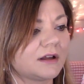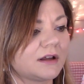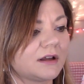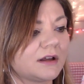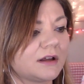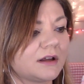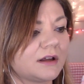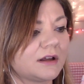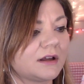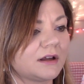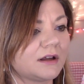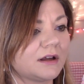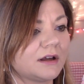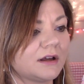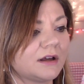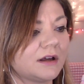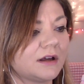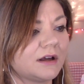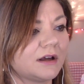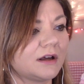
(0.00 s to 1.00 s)

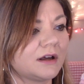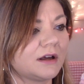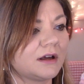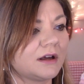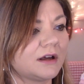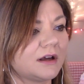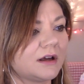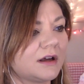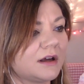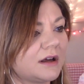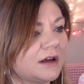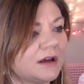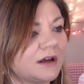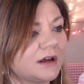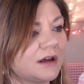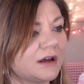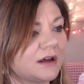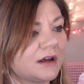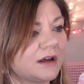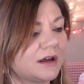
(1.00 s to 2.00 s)

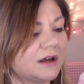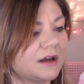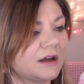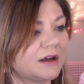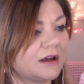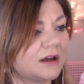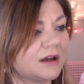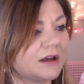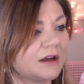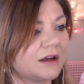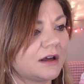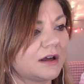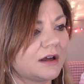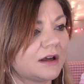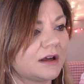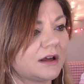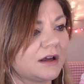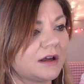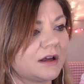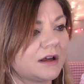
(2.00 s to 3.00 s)

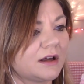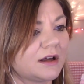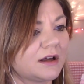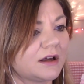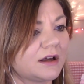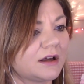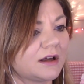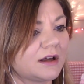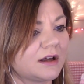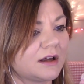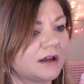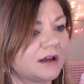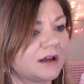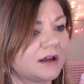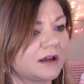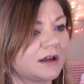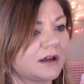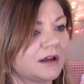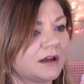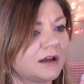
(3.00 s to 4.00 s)

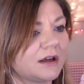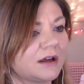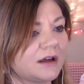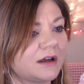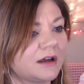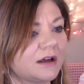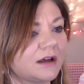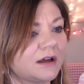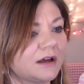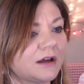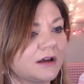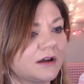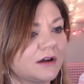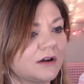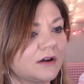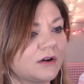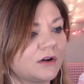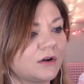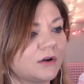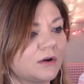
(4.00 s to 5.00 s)

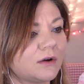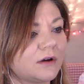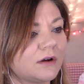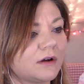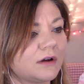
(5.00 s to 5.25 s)
(no one is talking)